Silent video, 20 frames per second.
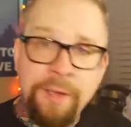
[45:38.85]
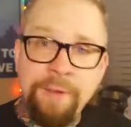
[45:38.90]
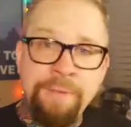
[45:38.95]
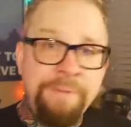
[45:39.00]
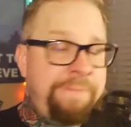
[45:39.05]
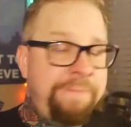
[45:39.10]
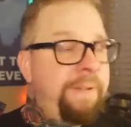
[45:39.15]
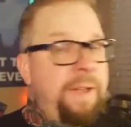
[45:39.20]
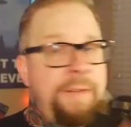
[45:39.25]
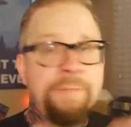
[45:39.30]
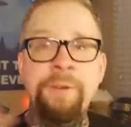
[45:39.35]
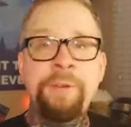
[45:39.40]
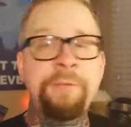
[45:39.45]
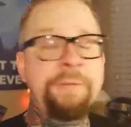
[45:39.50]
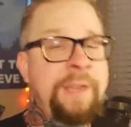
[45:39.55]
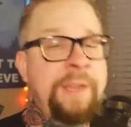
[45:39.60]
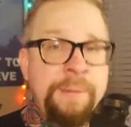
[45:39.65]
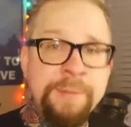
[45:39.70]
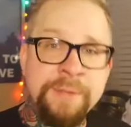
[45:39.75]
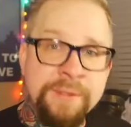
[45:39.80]
favorite
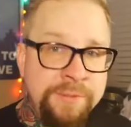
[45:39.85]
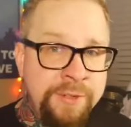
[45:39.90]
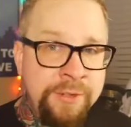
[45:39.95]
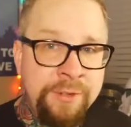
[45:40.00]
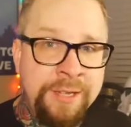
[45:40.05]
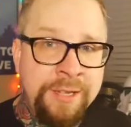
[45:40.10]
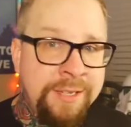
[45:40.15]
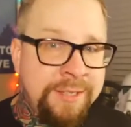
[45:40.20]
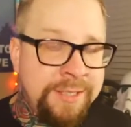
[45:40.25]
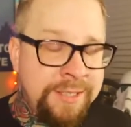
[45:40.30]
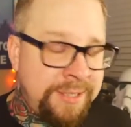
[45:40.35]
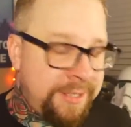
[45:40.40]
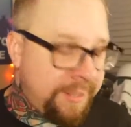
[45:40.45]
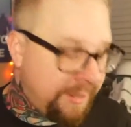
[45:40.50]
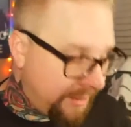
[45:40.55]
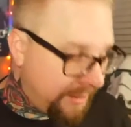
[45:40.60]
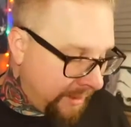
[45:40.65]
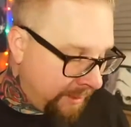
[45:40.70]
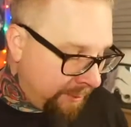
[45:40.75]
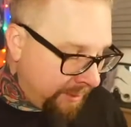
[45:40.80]
vapes of
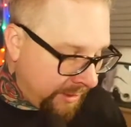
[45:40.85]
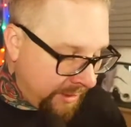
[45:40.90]
2016,